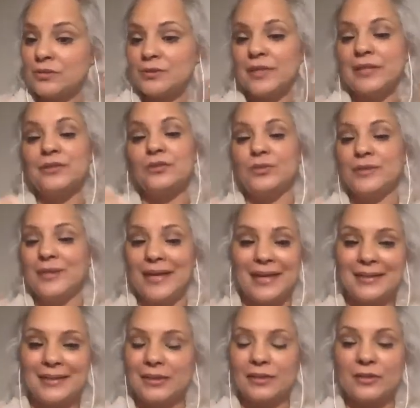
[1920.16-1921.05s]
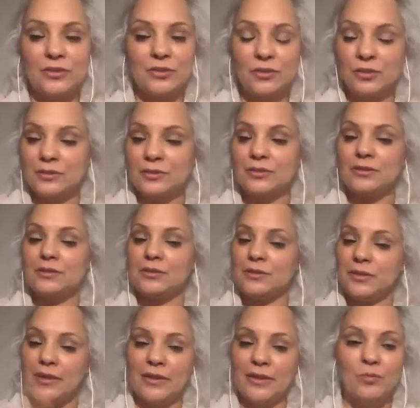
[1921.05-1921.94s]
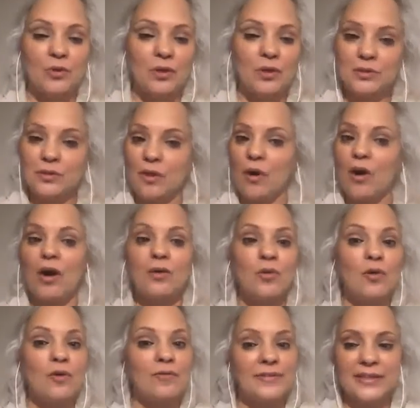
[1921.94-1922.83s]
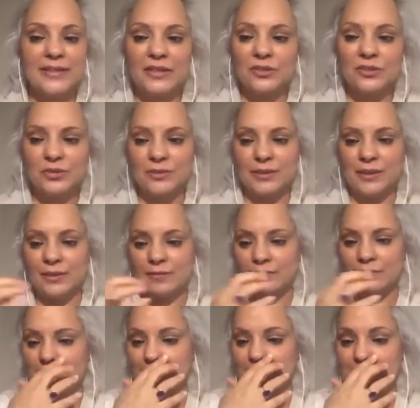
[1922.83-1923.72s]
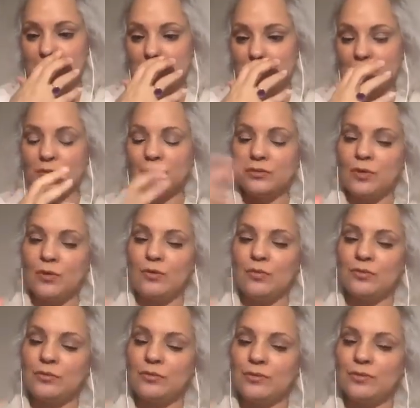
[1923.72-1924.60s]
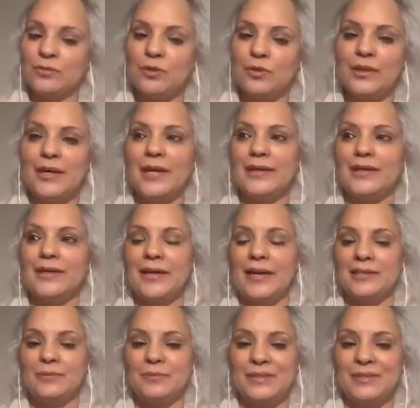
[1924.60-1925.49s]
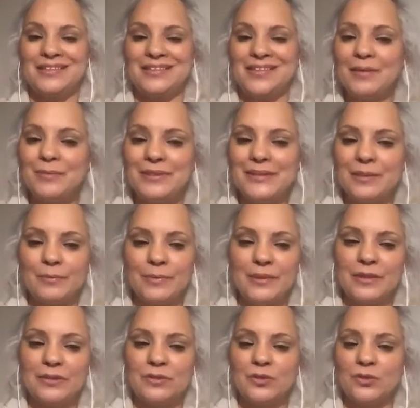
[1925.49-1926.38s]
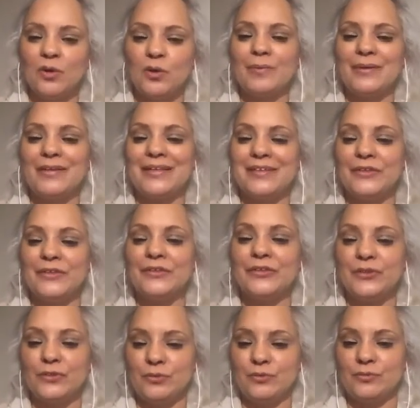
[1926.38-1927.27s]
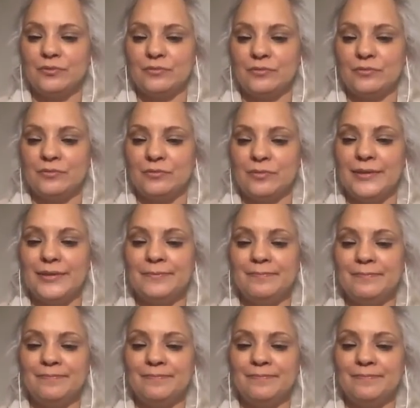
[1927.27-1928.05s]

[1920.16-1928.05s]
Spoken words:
in Uganda, there's light workers all over the internet, right? So don't look at it as being limited because there's nobody near you, right?